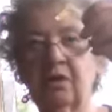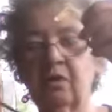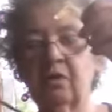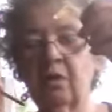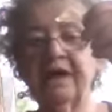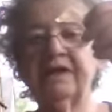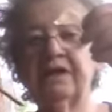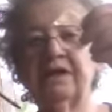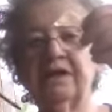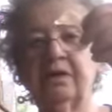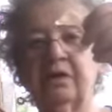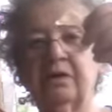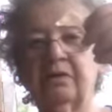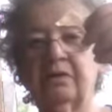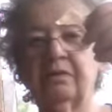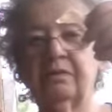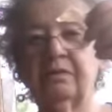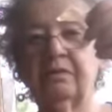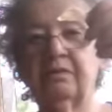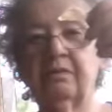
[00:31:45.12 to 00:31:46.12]
grind
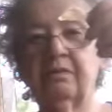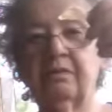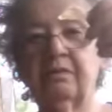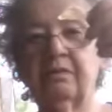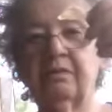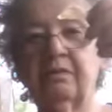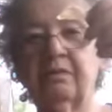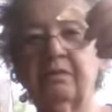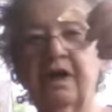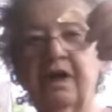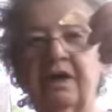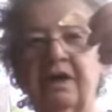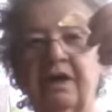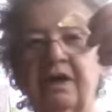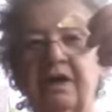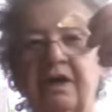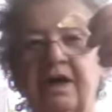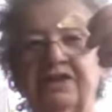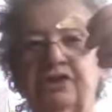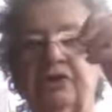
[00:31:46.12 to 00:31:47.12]
it.
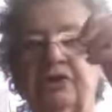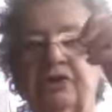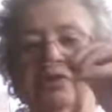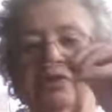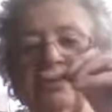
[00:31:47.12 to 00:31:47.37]
I just